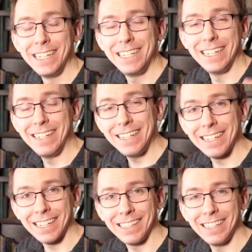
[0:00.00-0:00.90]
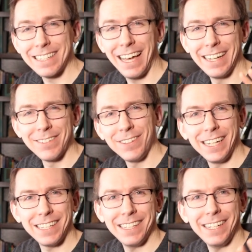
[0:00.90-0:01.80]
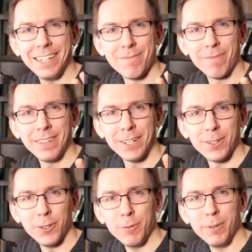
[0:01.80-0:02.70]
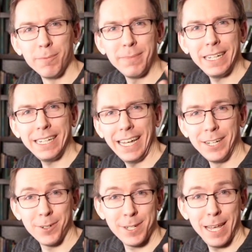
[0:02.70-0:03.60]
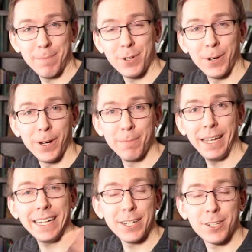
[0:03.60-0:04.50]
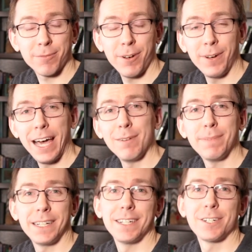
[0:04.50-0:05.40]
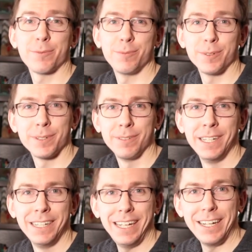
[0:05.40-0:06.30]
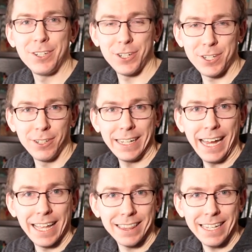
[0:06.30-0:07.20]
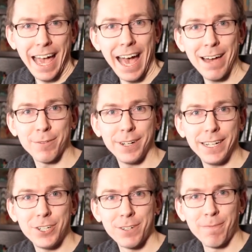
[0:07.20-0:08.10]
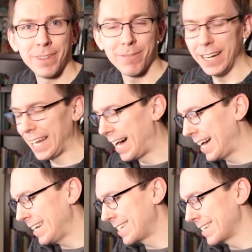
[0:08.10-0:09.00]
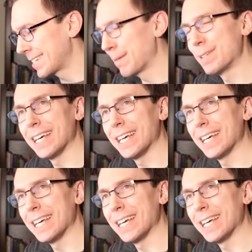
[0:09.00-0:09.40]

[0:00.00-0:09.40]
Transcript: statistically, is kind of like the global mean intercept term. It gets thrown out because it's just looking at the average, right? I is in some